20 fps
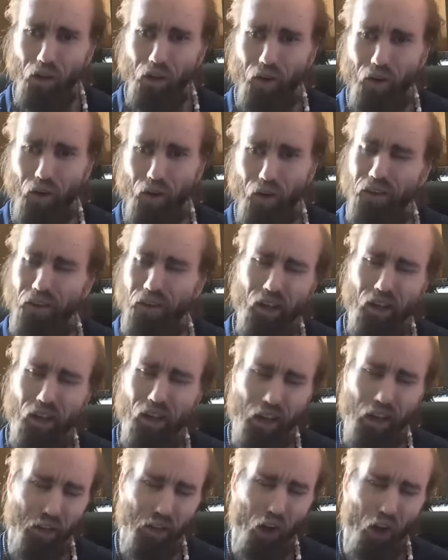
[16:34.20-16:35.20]
But like I
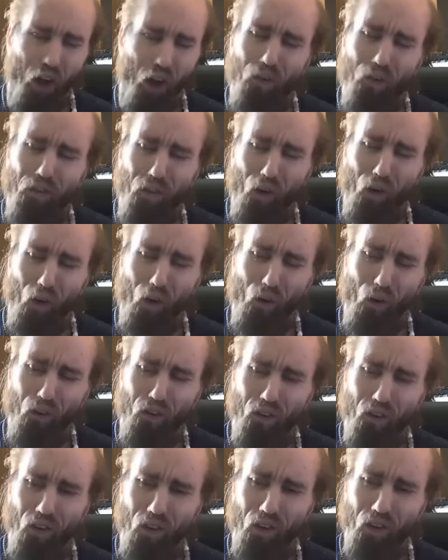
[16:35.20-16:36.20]
said, y'all
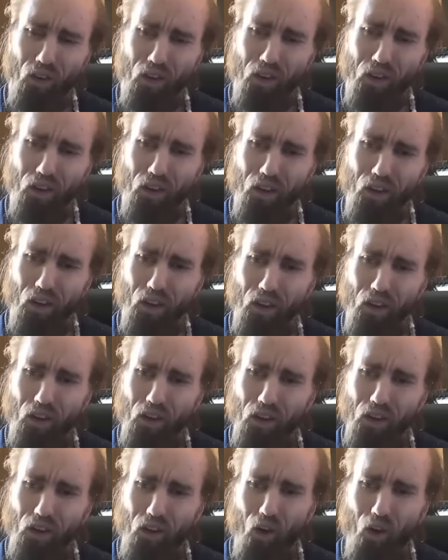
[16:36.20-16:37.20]
trolls,
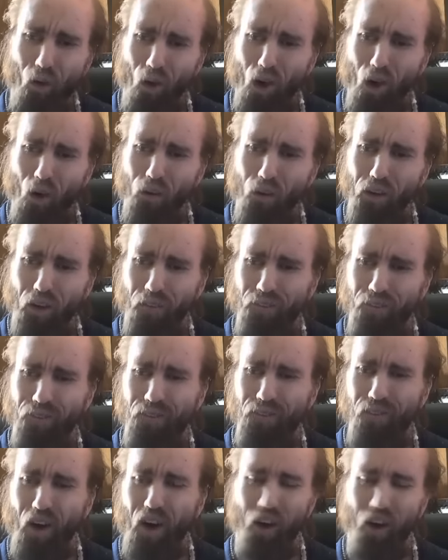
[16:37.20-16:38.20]
crow the
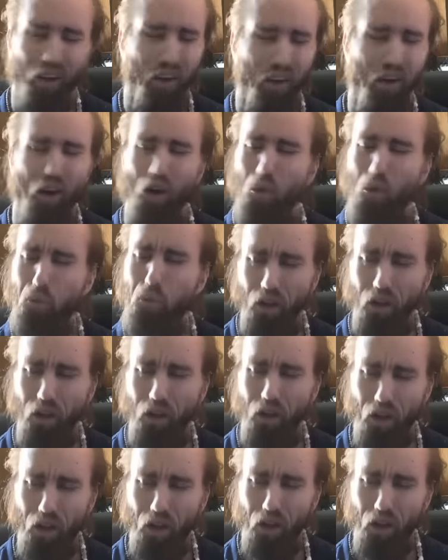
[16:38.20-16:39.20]
fuck up.
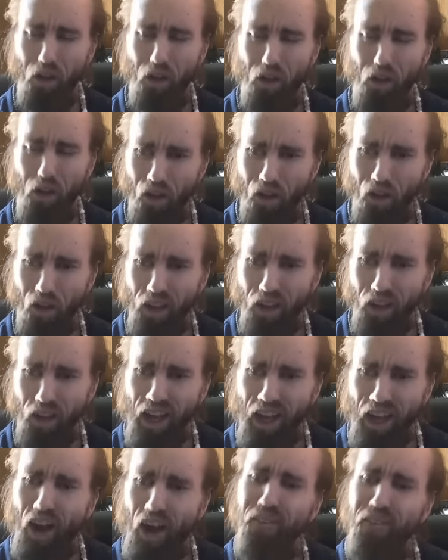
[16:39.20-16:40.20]

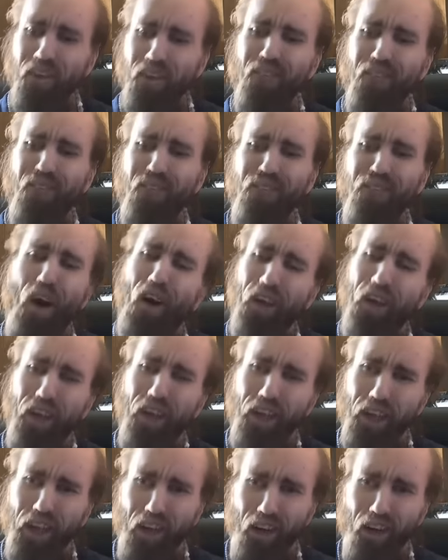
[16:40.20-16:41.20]
Get off the
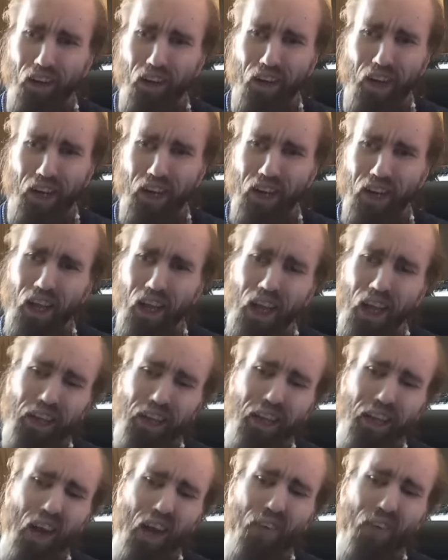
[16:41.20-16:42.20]
fucking internet
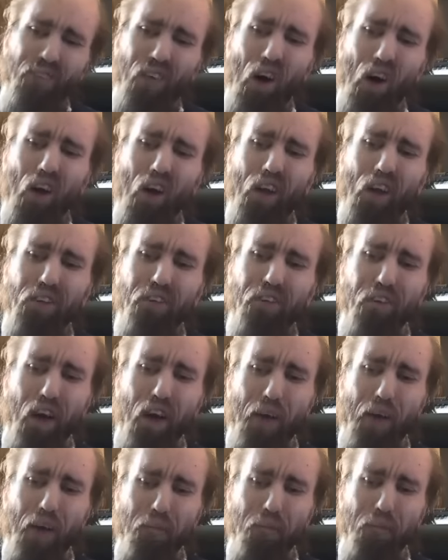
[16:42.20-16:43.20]
and get a fucking
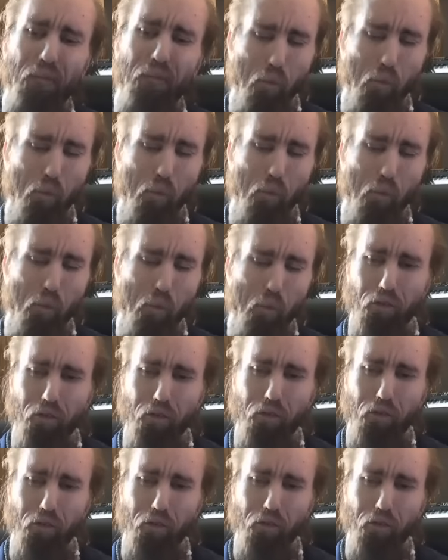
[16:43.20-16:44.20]
job, you
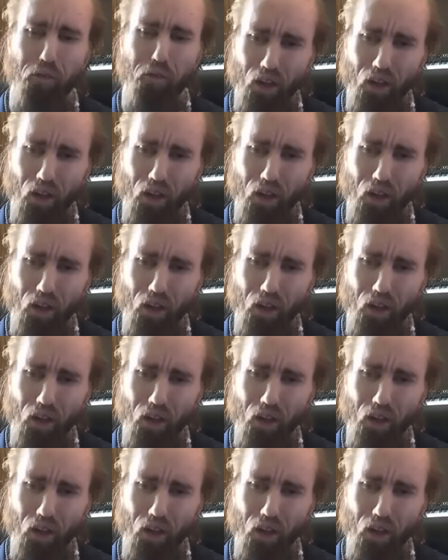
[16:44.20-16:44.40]
bums.